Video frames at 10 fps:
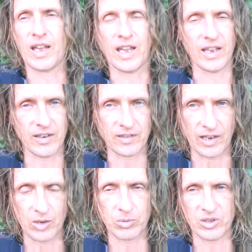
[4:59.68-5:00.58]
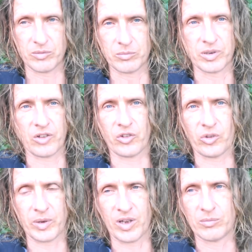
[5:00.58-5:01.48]
and indelible impressions
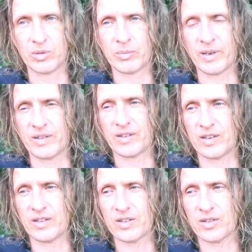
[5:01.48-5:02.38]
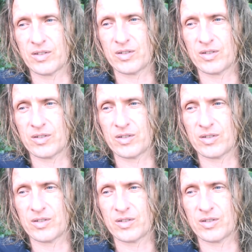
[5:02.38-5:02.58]
become propensities,